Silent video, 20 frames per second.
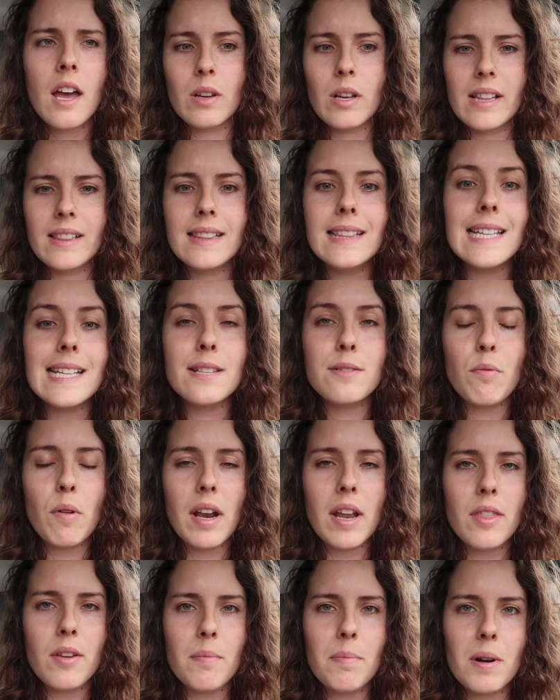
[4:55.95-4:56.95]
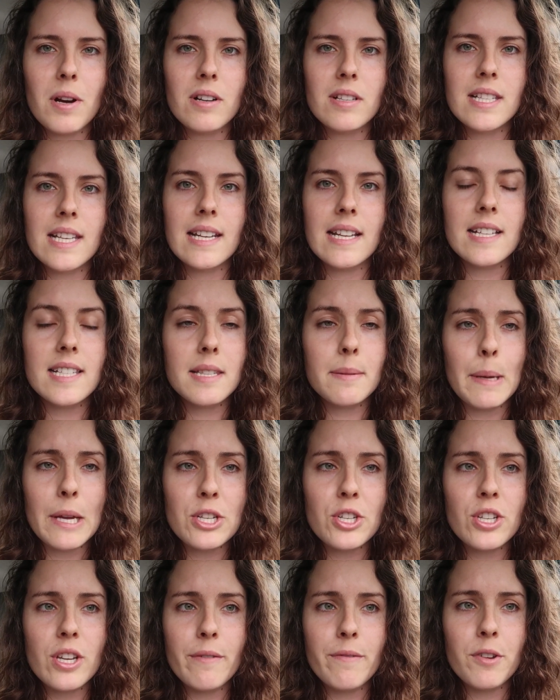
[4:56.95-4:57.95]
at least one other person,
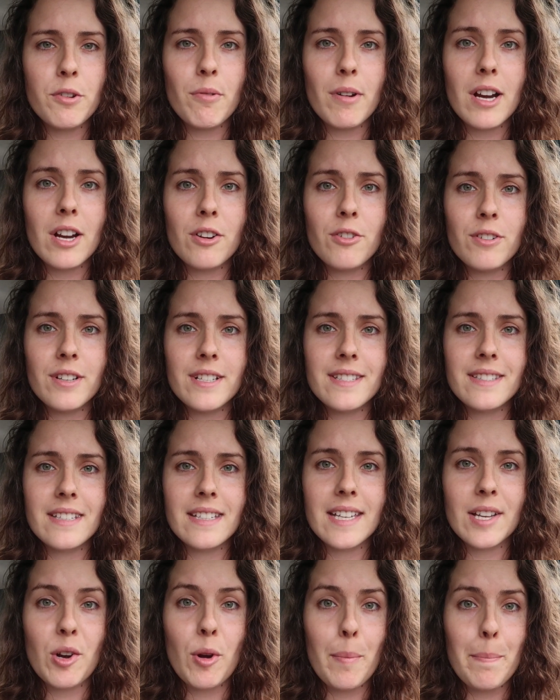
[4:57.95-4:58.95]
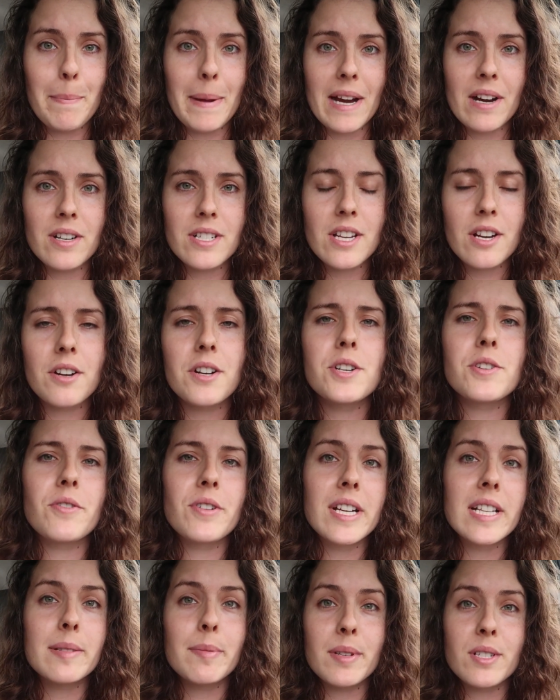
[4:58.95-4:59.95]
especially if you are in grizzly or bear
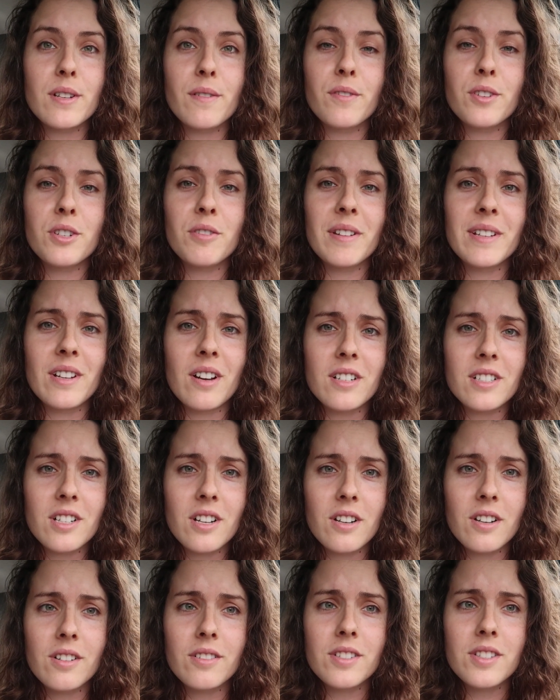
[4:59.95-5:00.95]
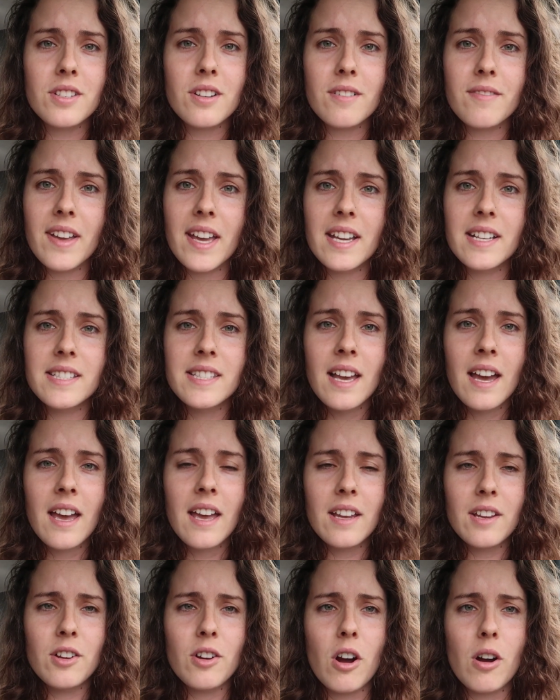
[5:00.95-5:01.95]
territory, especially if you're doing nocturnal surveys,
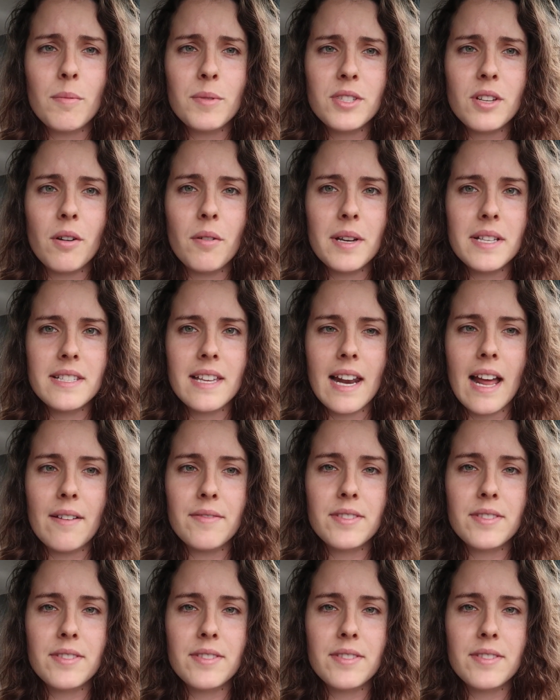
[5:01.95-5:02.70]
you're almost always gonna